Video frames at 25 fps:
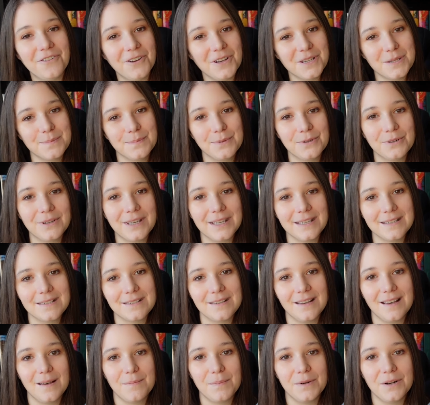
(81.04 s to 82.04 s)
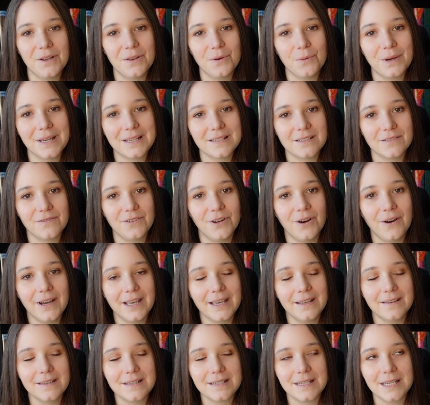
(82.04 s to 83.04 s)
first book is Serpent and the Wings of
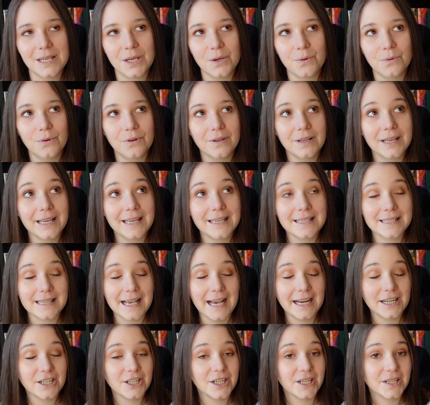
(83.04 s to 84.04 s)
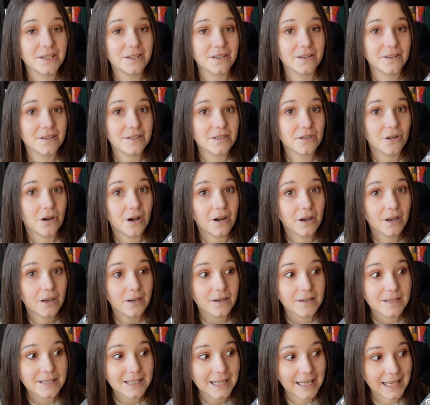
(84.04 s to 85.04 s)
Night and the sequel is Ashes and the
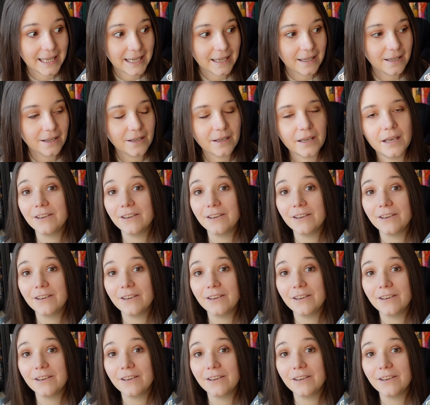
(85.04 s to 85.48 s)
Star-Cursed King.